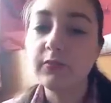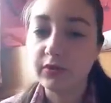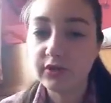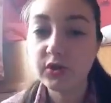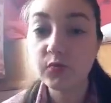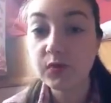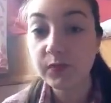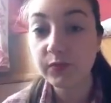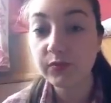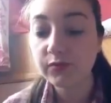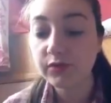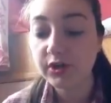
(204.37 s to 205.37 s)
Because we
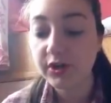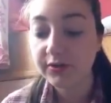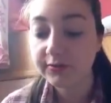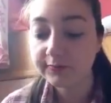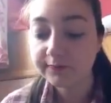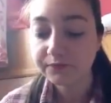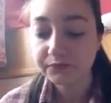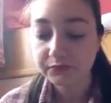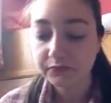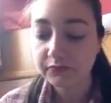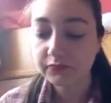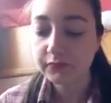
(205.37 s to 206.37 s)
bought two,
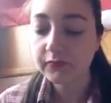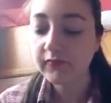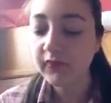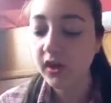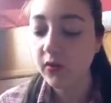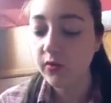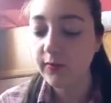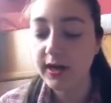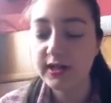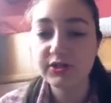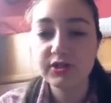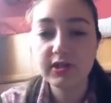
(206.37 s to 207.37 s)
we
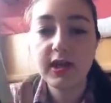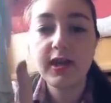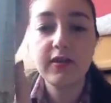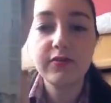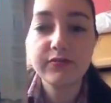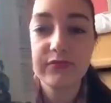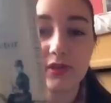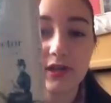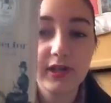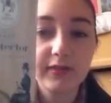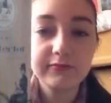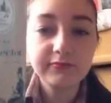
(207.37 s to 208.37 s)
managed to get a
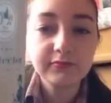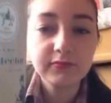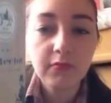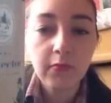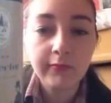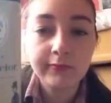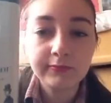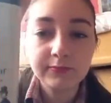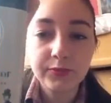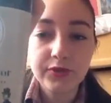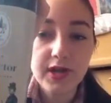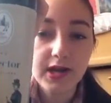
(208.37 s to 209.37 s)
free
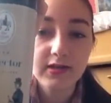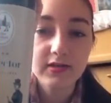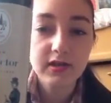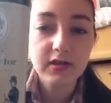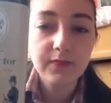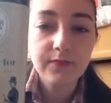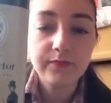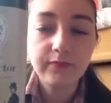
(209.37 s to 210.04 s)
protector.